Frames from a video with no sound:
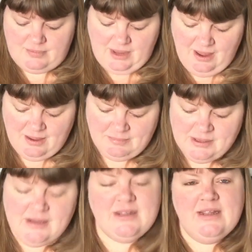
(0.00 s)
And
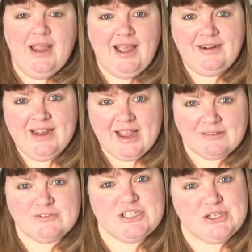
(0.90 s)
I
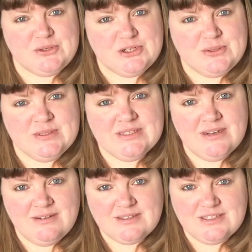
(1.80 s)
have 2 new
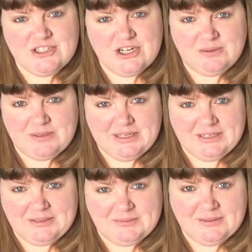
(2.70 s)
starts to show
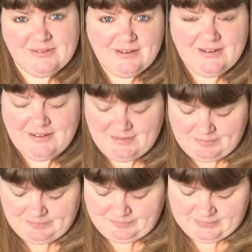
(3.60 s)
you.
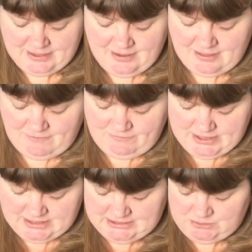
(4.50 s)
The
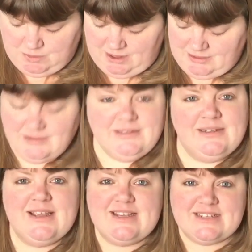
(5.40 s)
first one
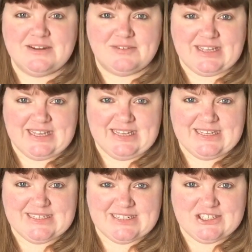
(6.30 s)
is another geeky
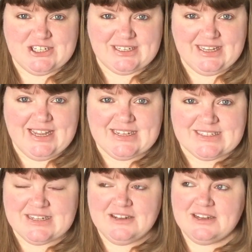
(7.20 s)
stitching
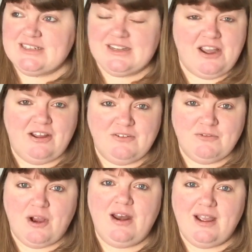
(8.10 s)
kit, because I kind of
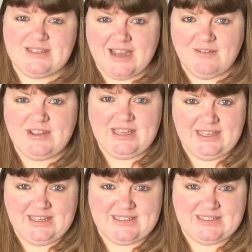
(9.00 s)
thought I like to have a
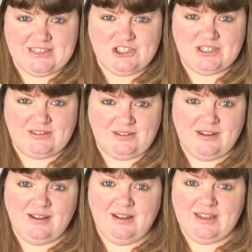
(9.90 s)
geeky stitching
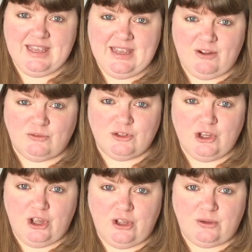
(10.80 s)
kit on the
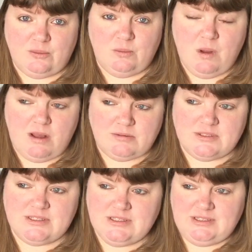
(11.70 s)
go
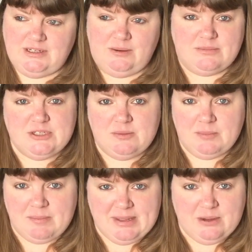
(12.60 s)
whilst, you know, I'm doing
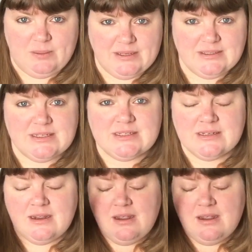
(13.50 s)
my bigger ones.